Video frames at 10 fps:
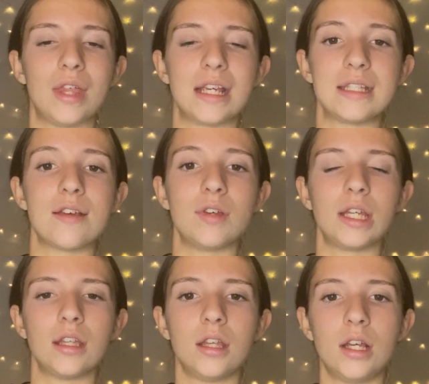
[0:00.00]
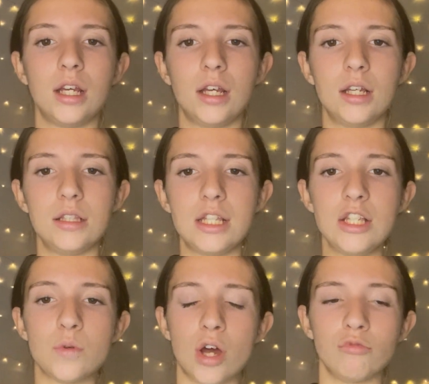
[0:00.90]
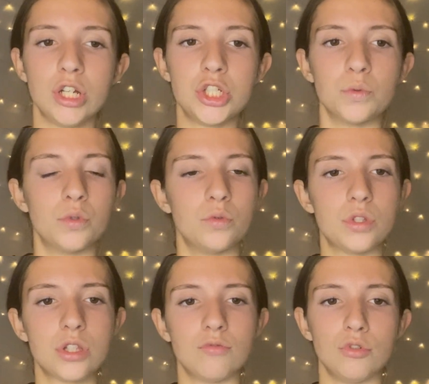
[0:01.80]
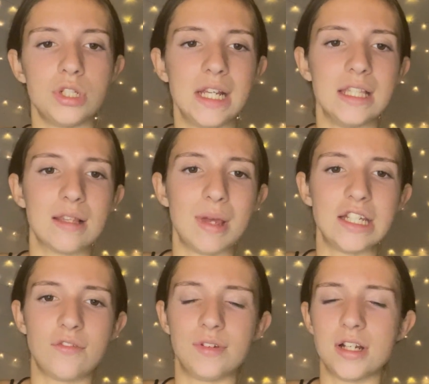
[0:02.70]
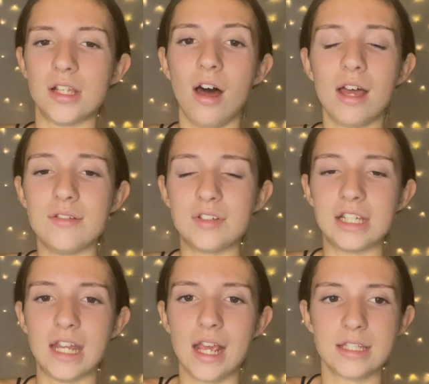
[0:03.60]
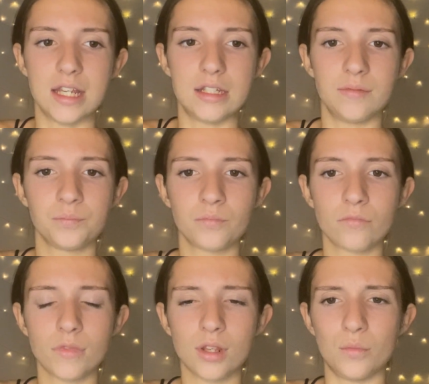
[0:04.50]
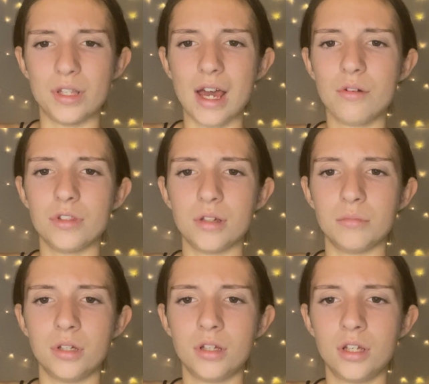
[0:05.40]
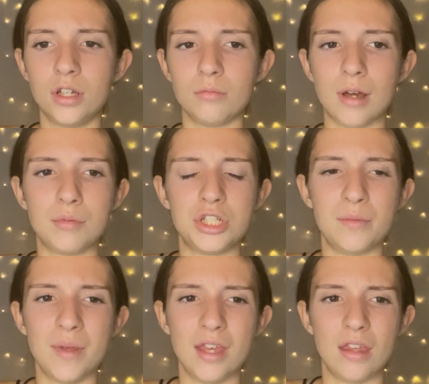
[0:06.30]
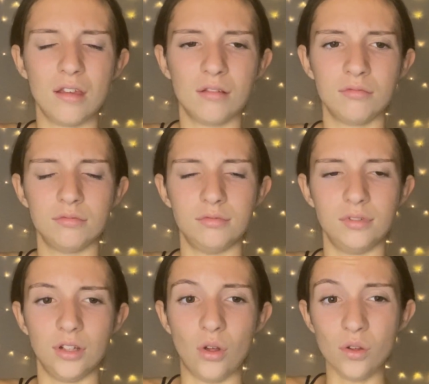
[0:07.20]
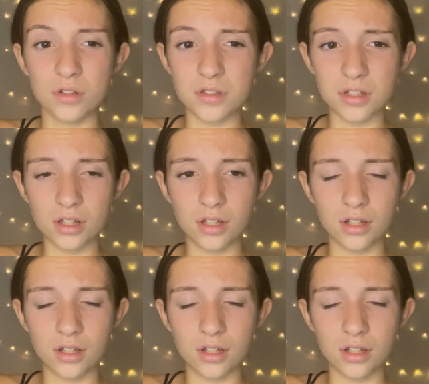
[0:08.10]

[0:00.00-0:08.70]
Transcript: Thanksgiving. These were her rituals, the routines that made her feel alive and connected. Without them, where would she be? Lost?